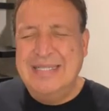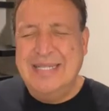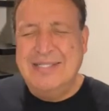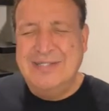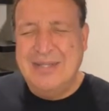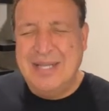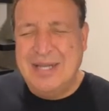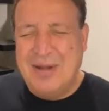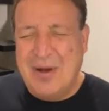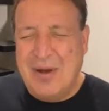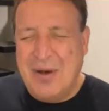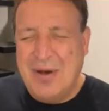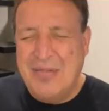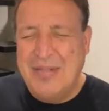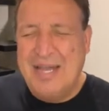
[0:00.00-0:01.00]
that you get
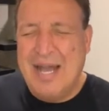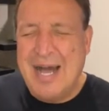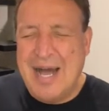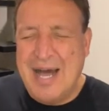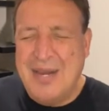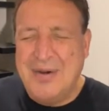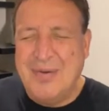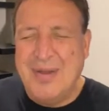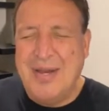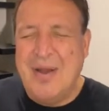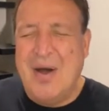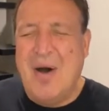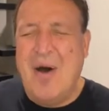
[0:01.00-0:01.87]
all the honor and